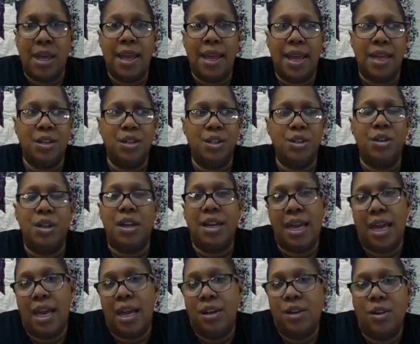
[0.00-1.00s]
And
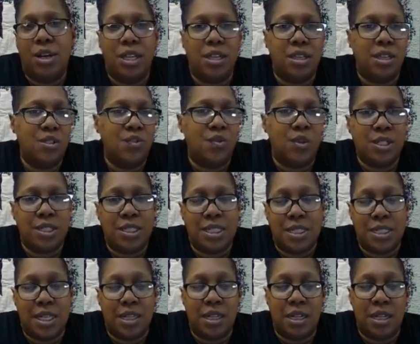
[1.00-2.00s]
again, you get this
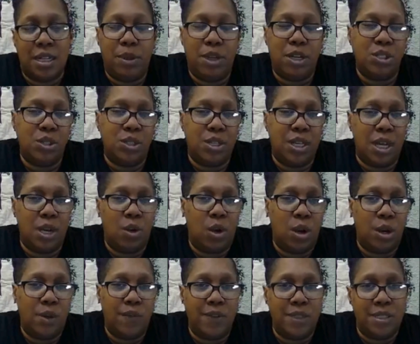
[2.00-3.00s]
versatility because you get
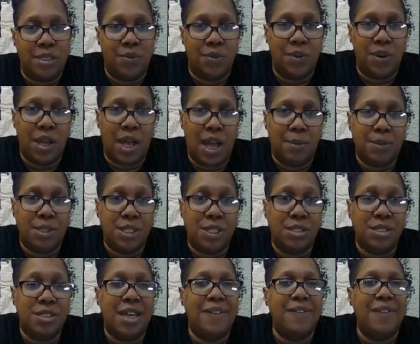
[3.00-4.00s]
all of these different
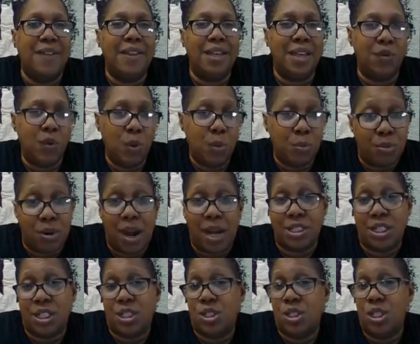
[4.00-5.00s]
options and they give you
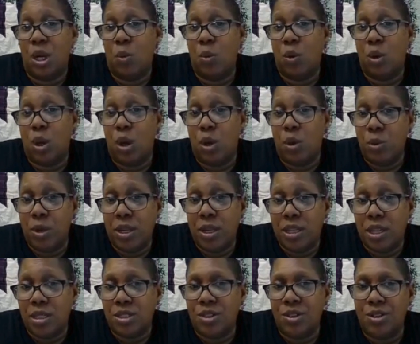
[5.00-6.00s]
projects to go along with
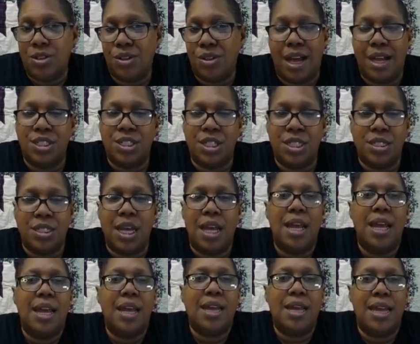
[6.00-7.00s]
it. So you're not just
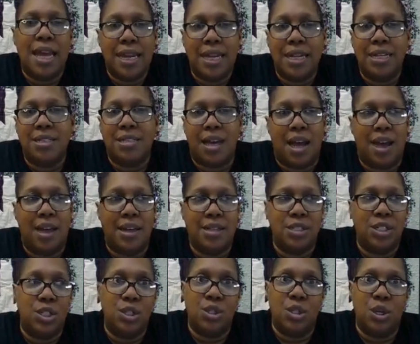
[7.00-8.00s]
getting dies
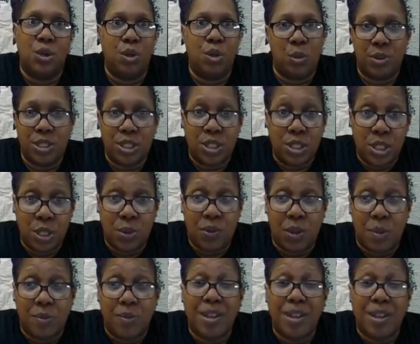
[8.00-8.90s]
and you don't know what to do with them.